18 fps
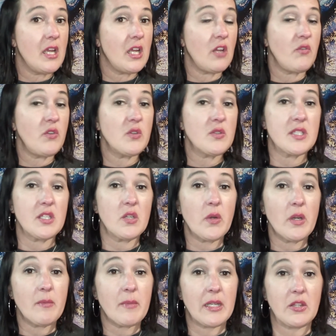if you still
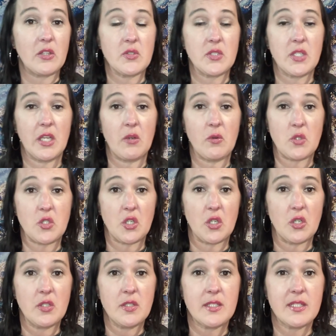want to make those cute
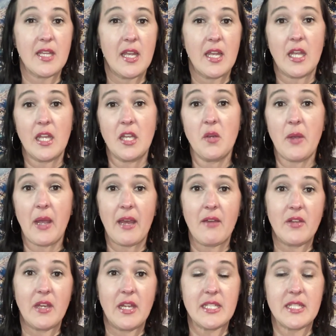shirts and you
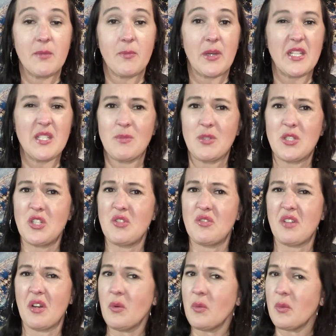have an easy press but you
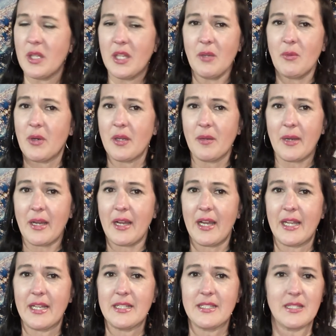don't really want to
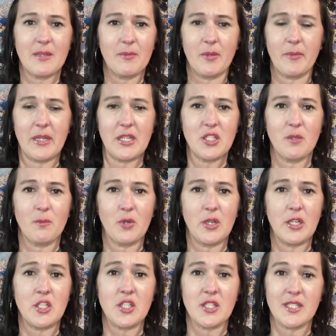buy sublimation
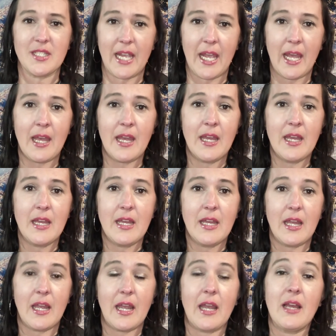print just yet,
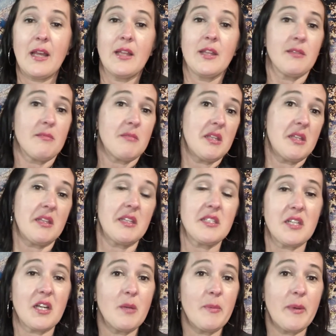then
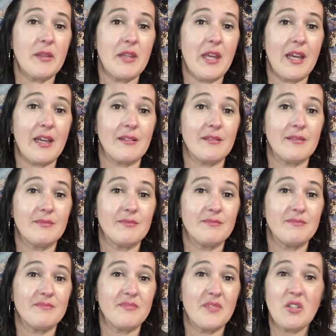let's talk about that.
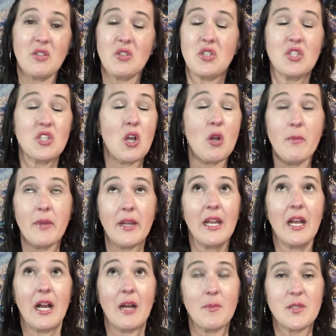There's so
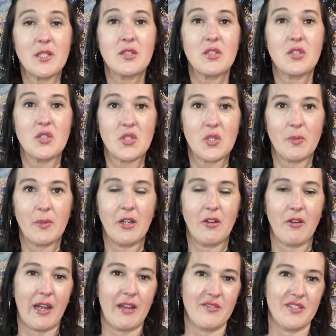many options and so many
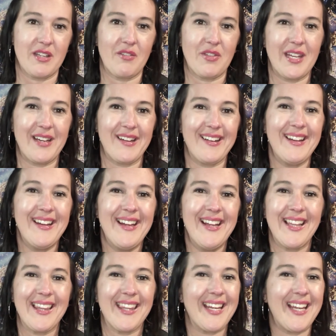crafts out there
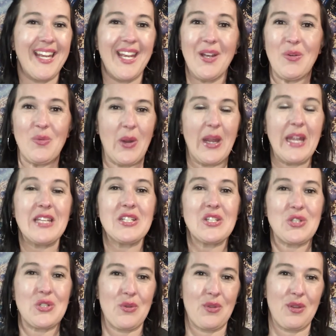that I can't wait to
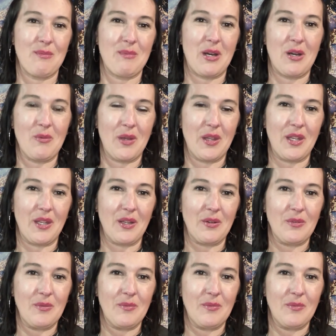show them all with you.